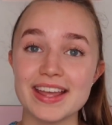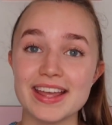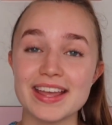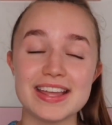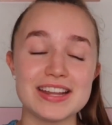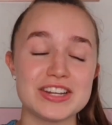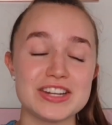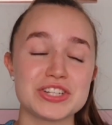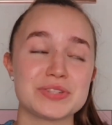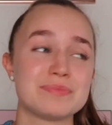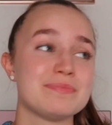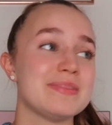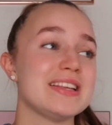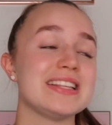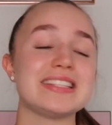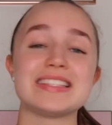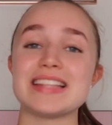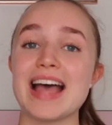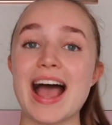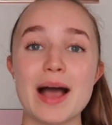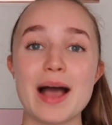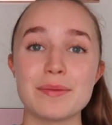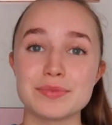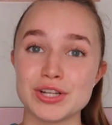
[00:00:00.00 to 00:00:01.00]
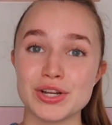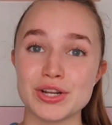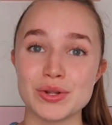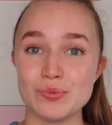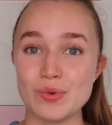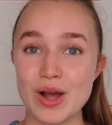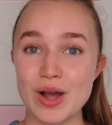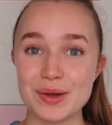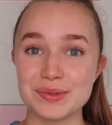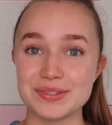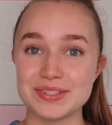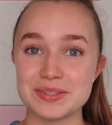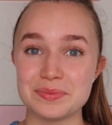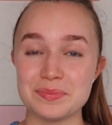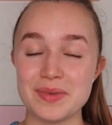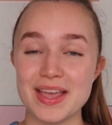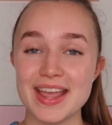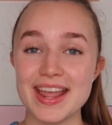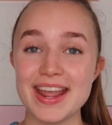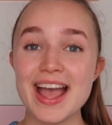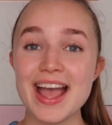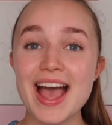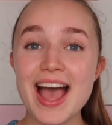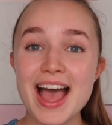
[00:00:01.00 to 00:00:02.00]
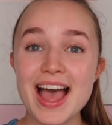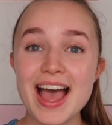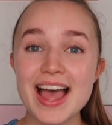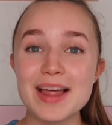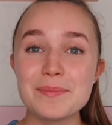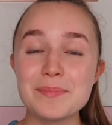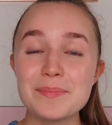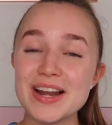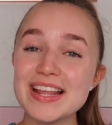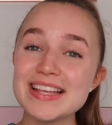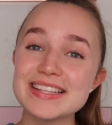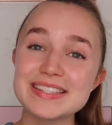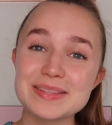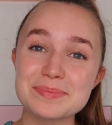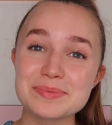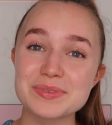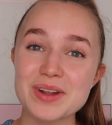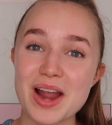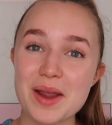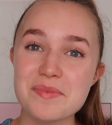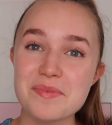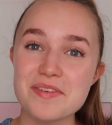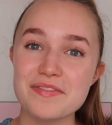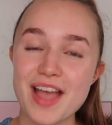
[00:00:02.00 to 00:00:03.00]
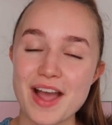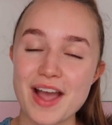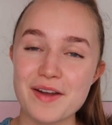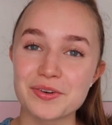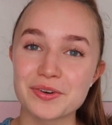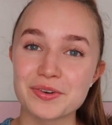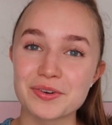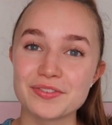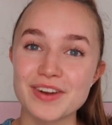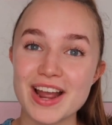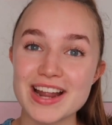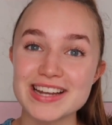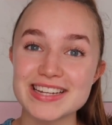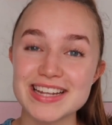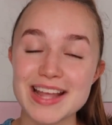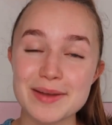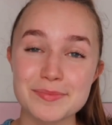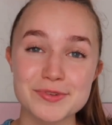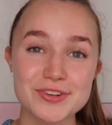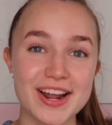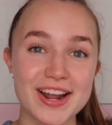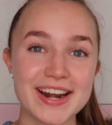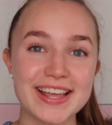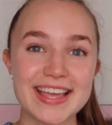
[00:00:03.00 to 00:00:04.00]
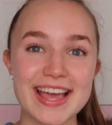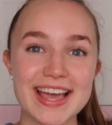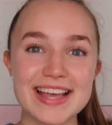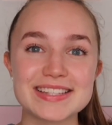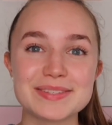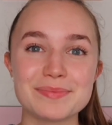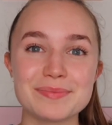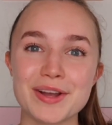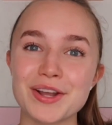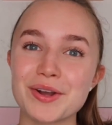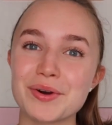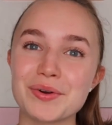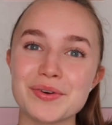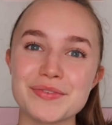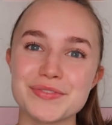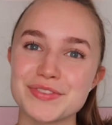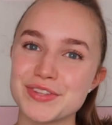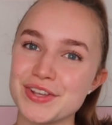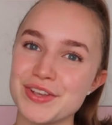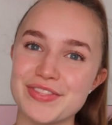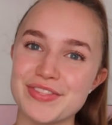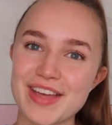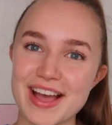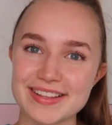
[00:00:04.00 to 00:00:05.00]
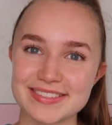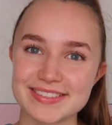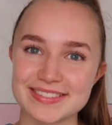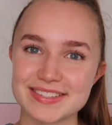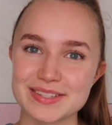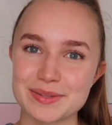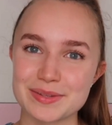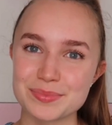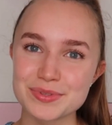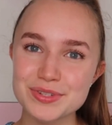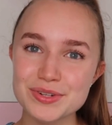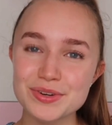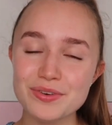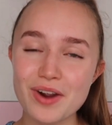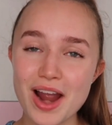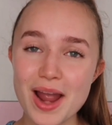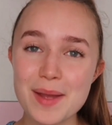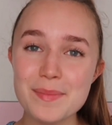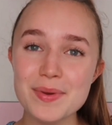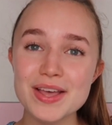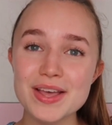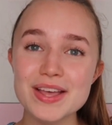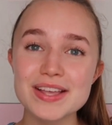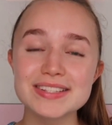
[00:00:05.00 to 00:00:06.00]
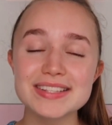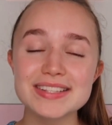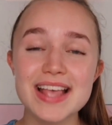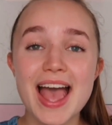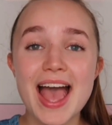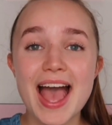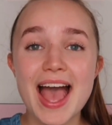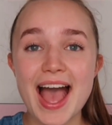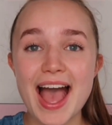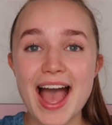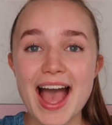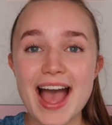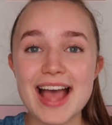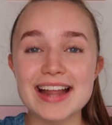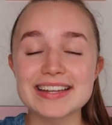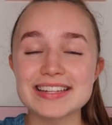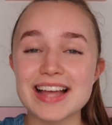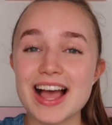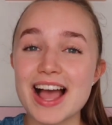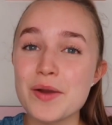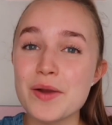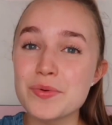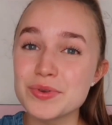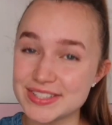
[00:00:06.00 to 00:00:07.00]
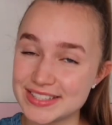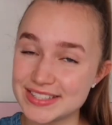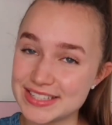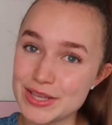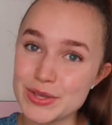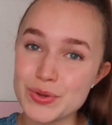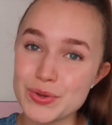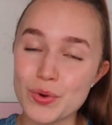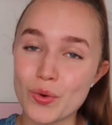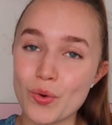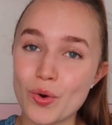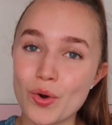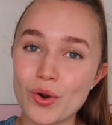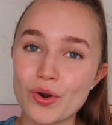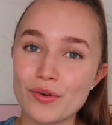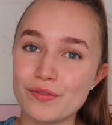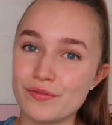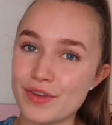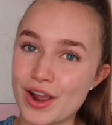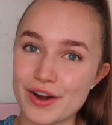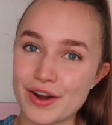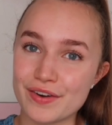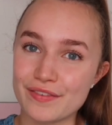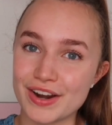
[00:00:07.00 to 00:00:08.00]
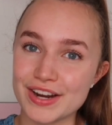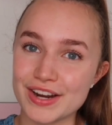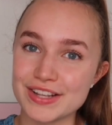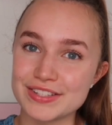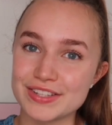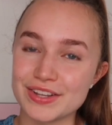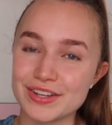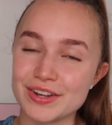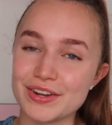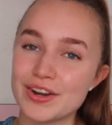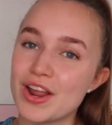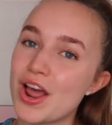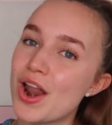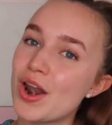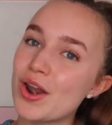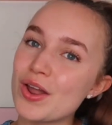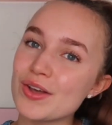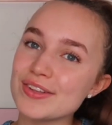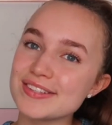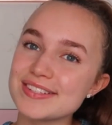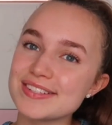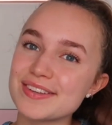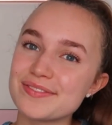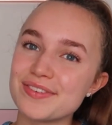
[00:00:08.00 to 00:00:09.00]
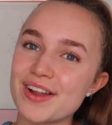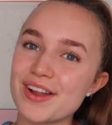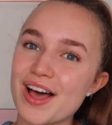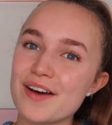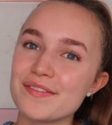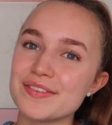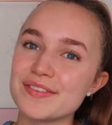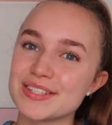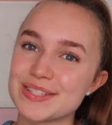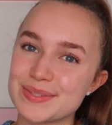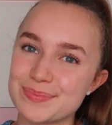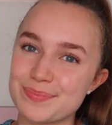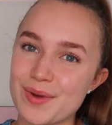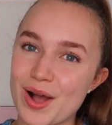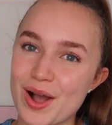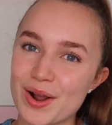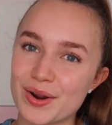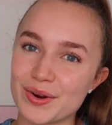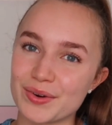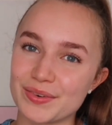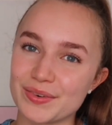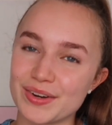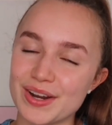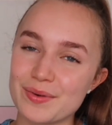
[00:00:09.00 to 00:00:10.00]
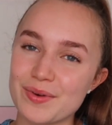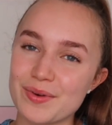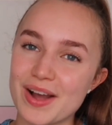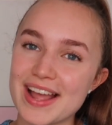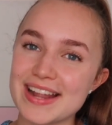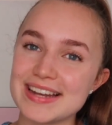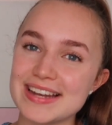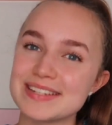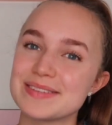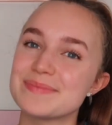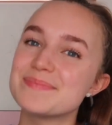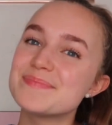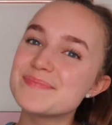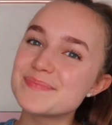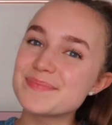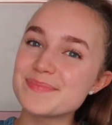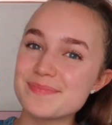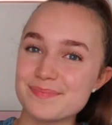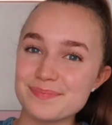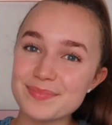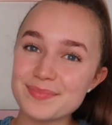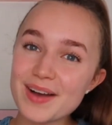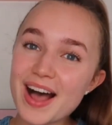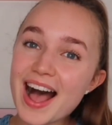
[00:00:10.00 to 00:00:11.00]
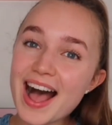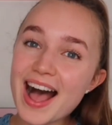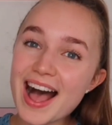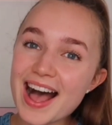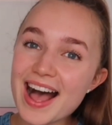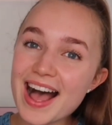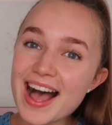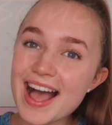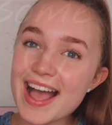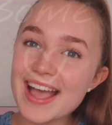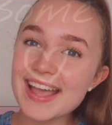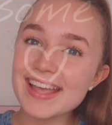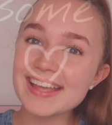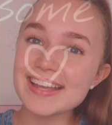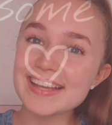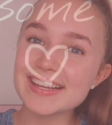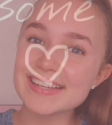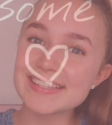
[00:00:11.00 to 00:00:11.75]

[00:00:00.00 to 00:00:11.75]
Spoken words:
It just means the absolute world to me. Please subscribe if you haven't already. I'm trying to get to my goal of 2,000 subscribers, and I will see you all very, very soon. Lots of love, Sparkle Rewind. Bye!